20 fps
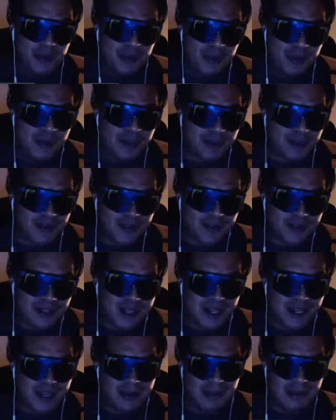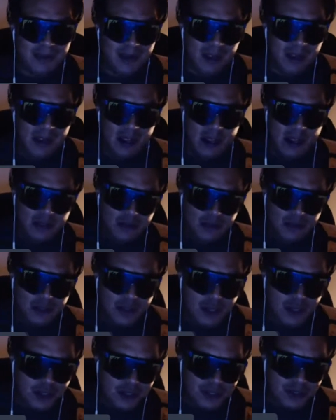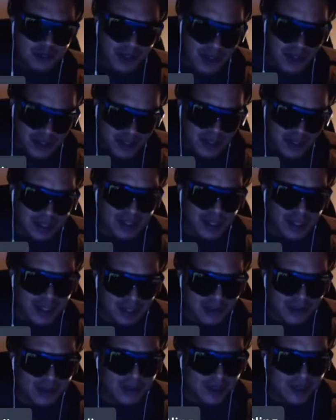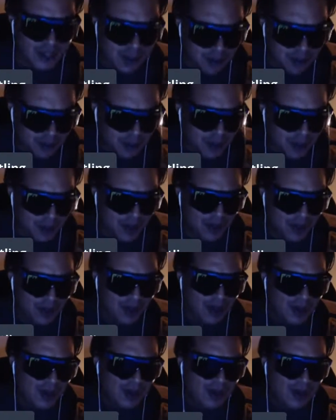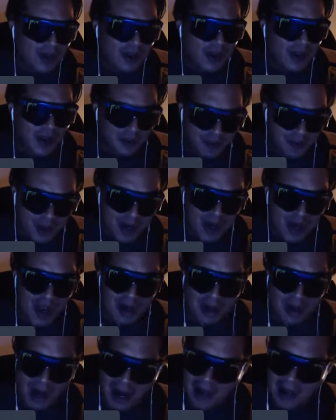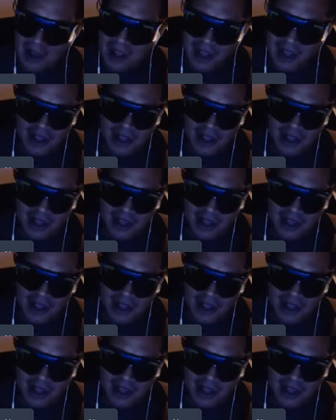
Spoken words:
minutes of your time to talk some wrestling, ladies and gentlemen. I